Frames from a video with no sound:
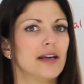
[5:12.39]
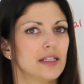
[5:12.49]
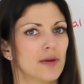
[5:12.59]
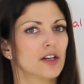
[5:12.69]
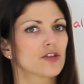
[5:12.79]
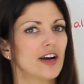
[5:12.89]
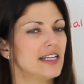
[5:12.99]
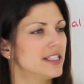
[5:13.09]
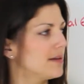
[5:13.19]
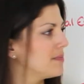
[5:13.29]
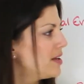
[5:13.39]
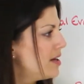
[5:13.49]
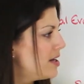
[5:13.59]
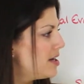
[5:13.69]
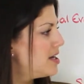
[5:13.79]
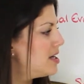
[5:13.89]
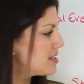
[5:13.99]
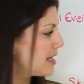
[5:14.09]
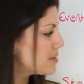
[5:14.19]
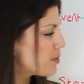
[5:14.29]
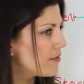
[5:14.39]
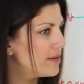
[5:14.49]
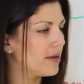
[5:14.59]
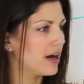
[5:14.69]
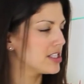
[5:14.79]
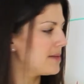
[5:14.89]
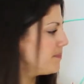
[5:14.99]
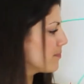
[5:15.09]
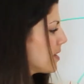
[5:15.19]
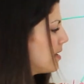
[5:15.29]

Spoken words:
is much greater. So that's profit margin.